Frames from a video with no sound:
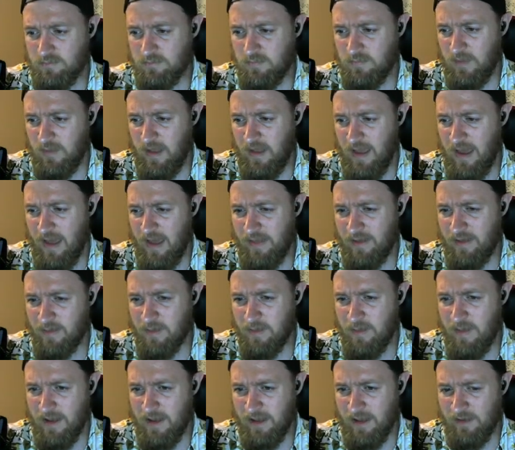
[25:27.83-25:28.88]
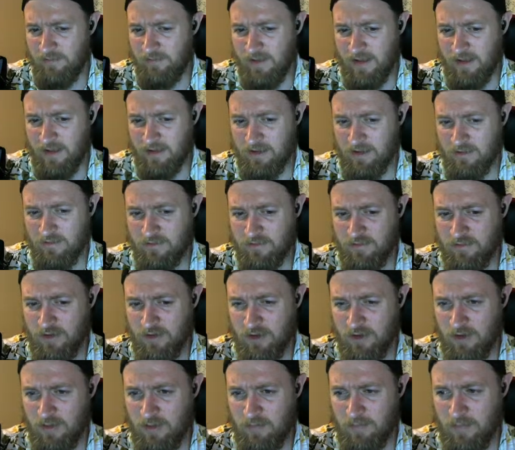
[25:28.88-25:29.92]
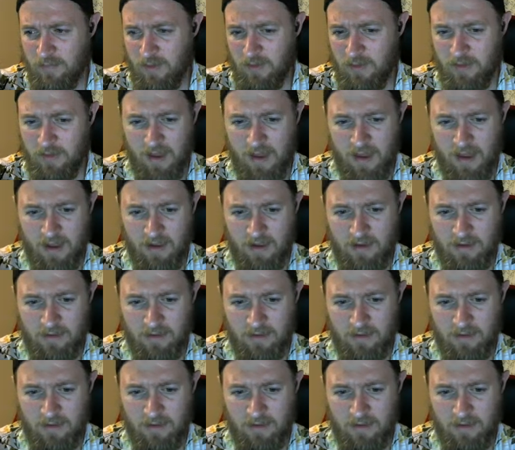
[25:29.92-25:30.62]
Yeah, I think I'm gonna make it if I hit confirm. Okay.